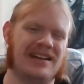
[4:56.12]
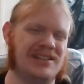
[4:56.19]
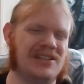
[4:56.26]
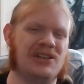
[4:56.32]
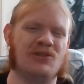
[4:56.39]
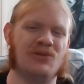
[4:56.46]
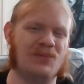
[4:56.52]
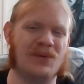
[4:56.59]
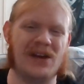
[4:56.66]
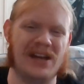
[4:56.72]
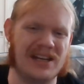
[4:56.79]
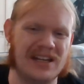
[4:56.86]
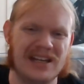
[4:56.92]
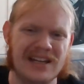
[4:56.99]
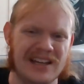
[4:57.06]
it to,
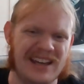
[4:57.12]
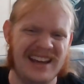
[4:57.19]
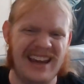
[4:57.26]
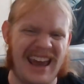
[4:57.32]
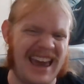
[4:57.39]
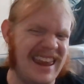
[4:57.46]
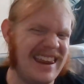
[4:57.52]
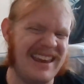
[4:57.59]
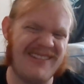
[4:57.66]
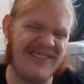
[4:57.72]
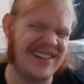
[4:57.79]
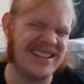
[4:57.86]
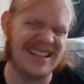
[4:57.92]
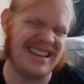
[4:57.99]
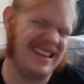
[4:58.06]
but it
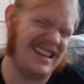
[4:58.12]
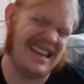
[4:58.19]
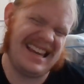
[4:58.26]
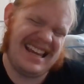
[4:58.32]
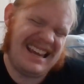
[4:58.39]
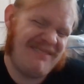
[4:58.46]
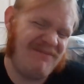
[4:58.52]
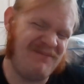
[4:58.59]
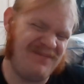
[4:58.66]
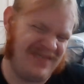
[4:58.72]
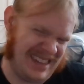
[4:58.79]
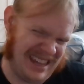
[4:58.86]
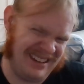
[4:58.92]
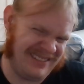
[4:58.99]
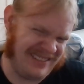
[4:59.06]
was it
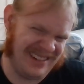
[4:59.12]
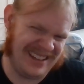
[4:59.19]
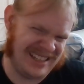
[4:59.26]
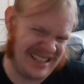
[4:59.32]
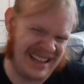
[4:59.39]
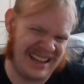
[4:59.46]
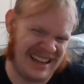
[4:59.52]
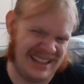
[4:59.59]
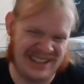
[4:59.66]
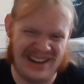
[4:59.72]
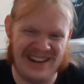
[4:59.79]
didn't really sound like a